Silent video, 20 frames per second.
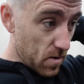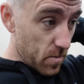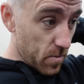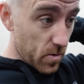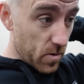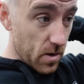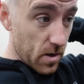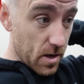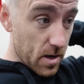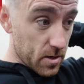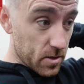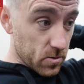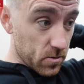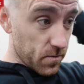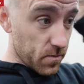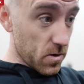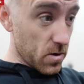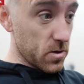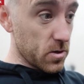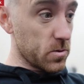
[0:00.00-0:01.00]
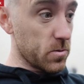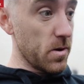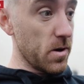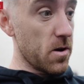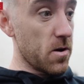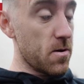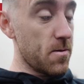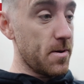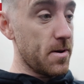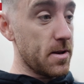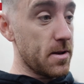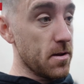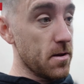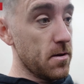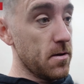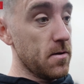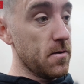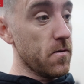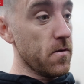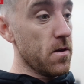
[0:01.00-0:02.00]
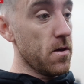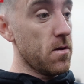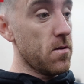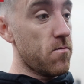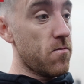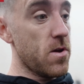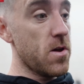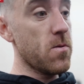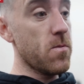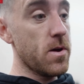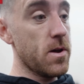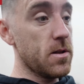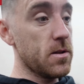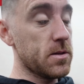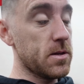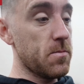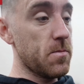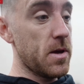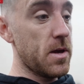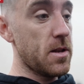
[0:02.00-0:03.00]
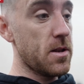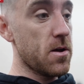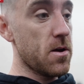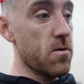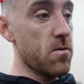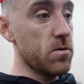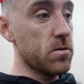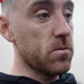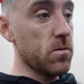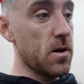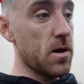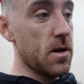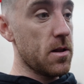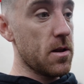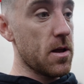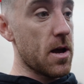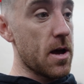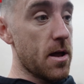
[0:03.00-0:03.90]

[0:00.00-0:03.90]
But yeah, so I've got the swing arm in, rear wheels in now as well,